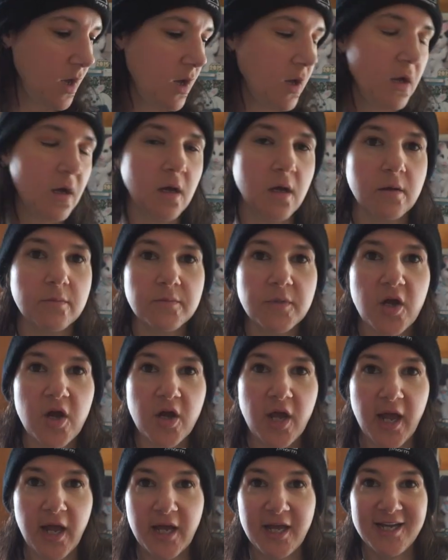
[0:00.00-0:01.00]
Um,
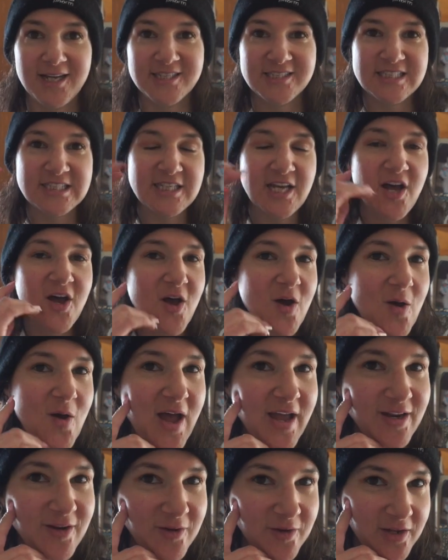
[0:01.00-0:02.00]
okay, so
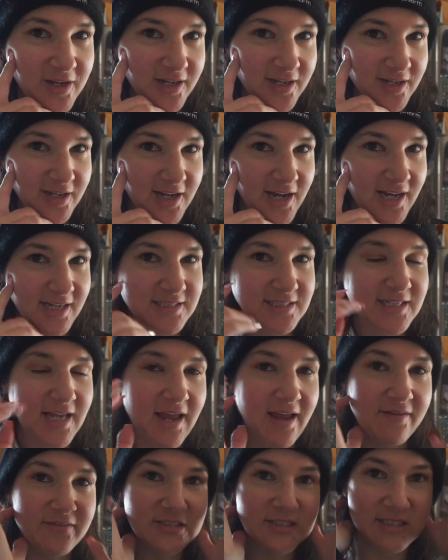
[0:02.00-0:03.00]
I know you guys,
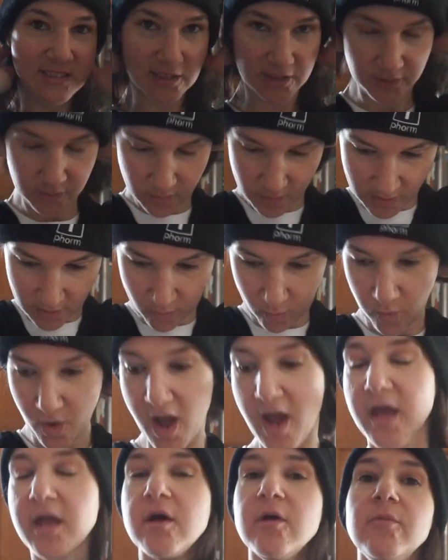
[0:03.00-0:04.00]
I haven't seen you in a
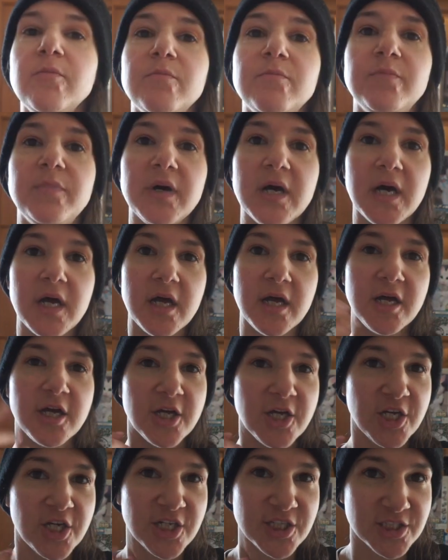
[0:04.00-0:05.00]
while, but
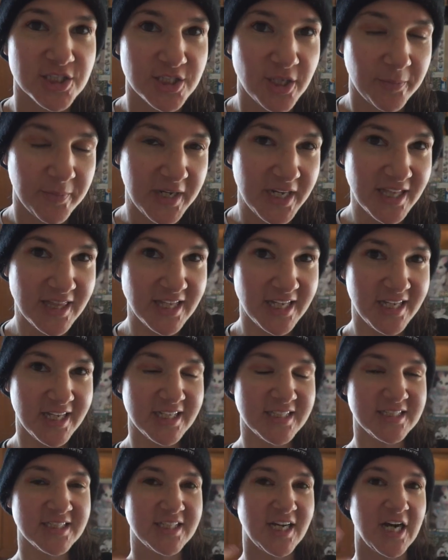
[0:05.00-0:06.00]
so many
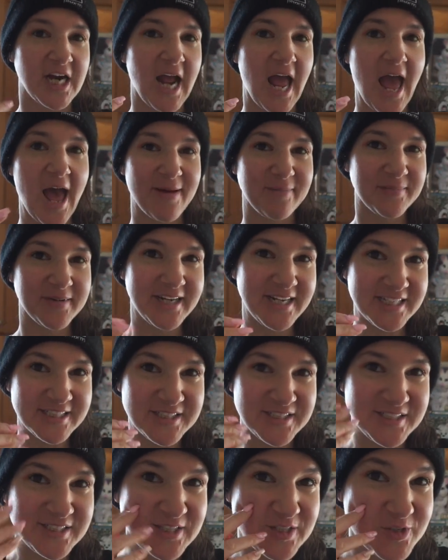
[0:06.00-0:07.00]
things are
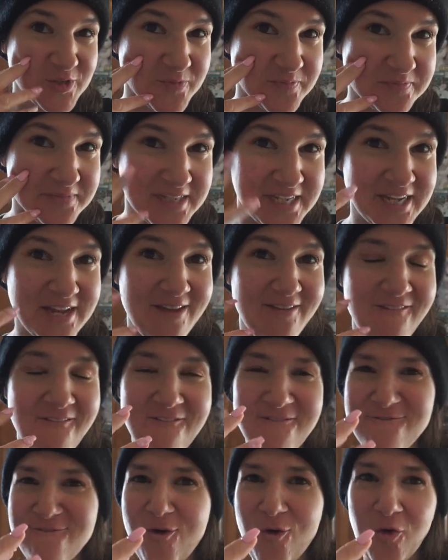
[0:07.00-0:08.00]
happening to me,
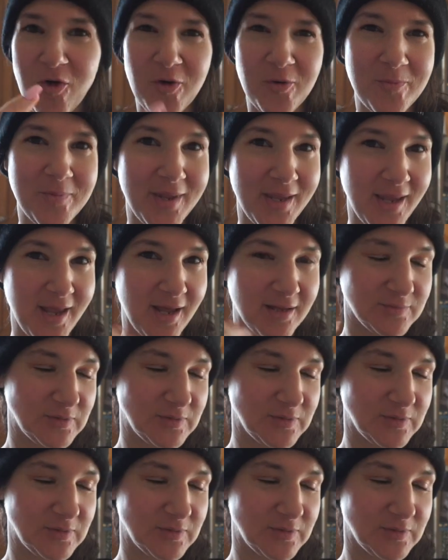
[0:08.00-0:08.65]
for me.